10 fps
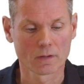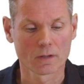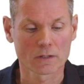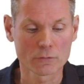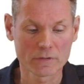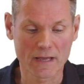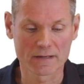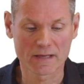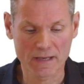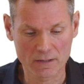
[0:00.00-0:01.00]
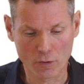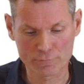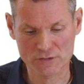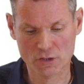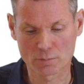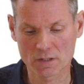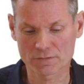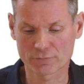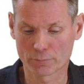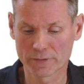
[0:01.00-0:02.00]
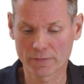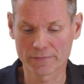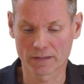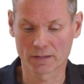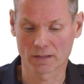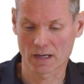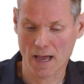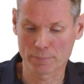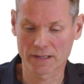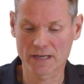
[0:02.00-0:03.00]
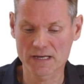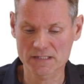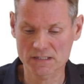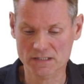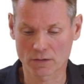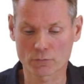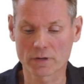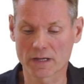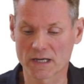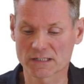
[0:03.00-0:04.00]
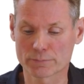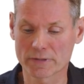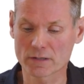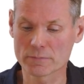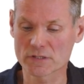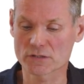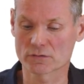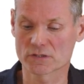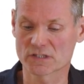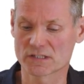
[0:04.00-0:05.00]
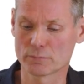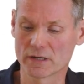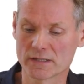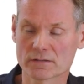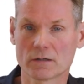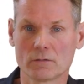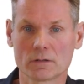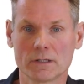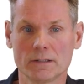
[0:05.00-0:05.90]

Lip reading: QNE-ADK offers commands for building applications and running experiments on the simulator locally.